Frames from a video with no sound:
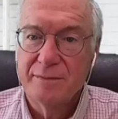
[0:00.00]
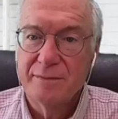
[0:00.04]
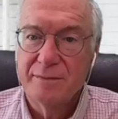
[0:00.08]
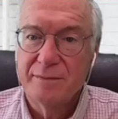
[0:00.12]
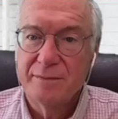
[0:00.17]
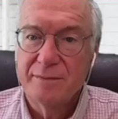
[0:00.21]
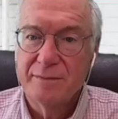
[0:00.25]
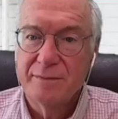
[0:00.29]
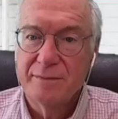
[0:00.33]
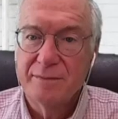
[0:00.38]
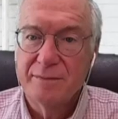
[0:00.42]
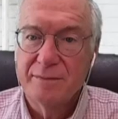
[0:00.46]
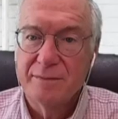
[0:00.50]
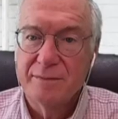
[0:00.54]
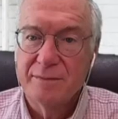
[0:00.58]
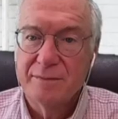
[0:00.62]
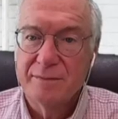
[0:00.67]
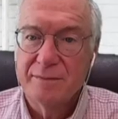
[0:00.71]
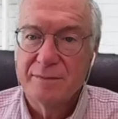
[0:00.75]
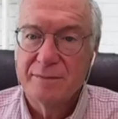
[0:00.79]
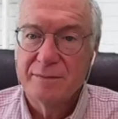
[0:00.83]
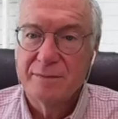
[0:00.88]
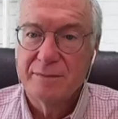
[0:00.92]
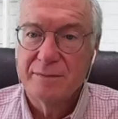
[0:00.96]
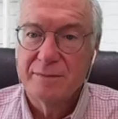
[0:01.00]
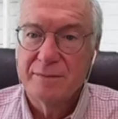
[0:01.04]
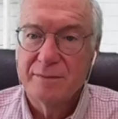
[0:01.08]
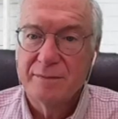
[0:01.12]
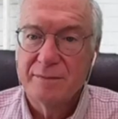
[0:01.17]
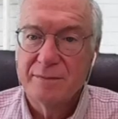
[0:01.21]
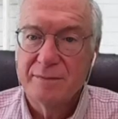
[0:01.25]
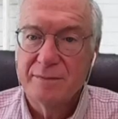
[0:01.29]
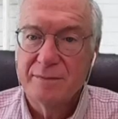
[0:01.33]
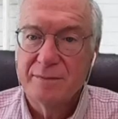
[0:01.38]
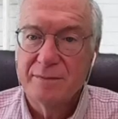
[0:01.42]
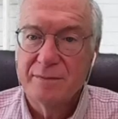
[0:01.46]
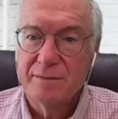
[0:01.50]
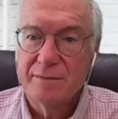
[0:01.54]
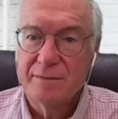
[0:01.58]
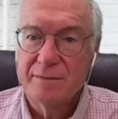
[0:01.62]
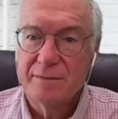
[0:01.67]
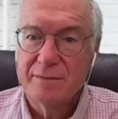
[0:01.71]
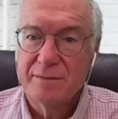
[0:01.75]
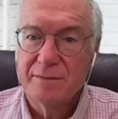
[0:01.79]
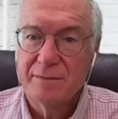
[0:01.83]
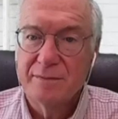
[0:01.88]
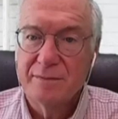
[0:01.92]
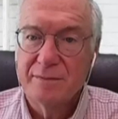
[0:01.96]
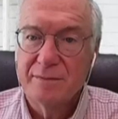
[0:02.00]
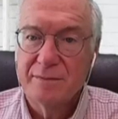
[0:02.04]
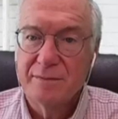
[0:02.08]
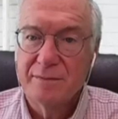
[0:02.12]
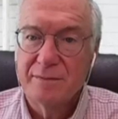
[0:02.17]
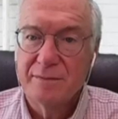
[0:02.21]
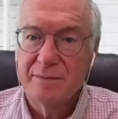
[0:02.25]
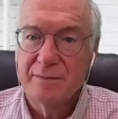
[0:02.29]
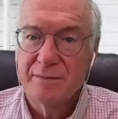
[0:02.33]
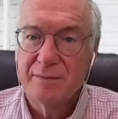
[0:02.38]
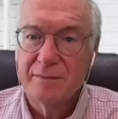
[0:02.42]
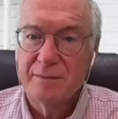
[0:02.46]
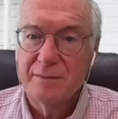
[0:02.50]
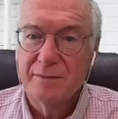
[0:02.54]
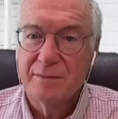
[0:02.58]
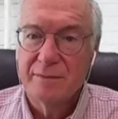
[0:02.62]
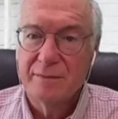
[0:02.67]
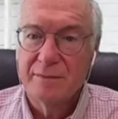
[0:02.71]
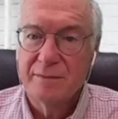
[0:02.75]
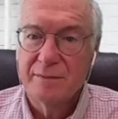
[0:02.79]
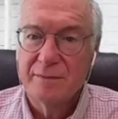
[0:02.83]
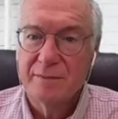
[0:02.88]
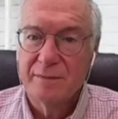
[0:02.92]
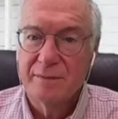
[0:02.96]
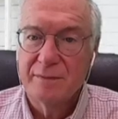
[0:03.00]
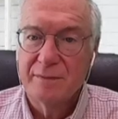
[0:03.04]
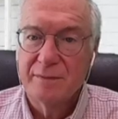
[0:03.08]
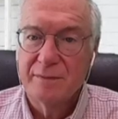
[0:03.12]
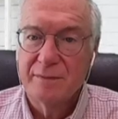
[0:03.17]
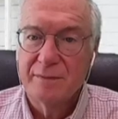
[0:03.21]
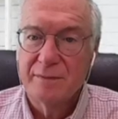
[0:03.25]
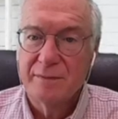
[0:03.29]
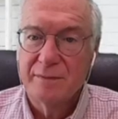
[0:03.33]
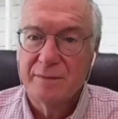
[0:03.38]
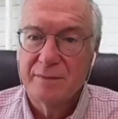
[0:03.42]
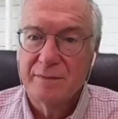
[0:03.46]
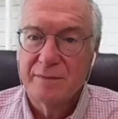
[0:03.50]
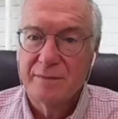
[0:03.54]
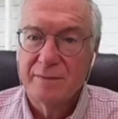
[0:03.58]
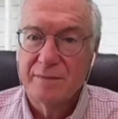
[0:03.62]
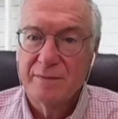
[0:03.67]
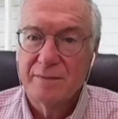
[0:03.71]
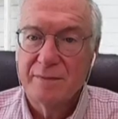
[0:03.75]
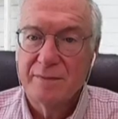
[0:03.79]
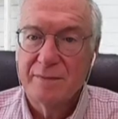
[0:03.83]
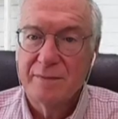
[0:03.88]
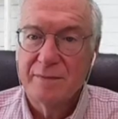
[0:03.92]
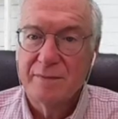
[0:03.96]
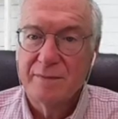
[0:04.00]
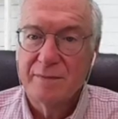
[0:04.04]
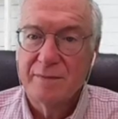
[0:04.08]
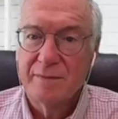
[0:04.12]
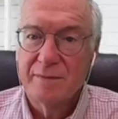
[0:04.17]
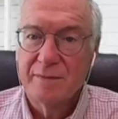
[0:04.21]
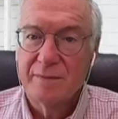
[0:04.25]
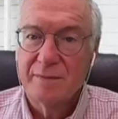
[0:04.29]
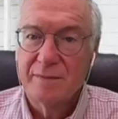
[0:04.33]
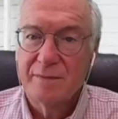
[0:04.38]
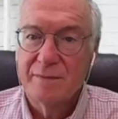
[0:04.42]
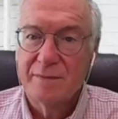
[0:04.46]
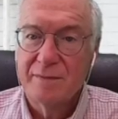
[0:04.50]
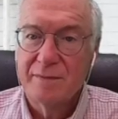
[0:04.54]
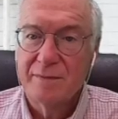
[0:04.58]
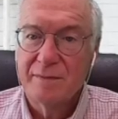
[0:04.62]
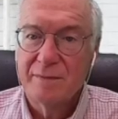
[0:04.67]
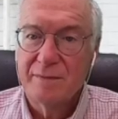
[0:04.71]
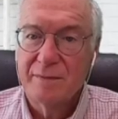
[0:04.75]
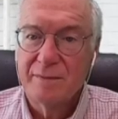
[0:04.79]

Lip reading: The person shown says nothing.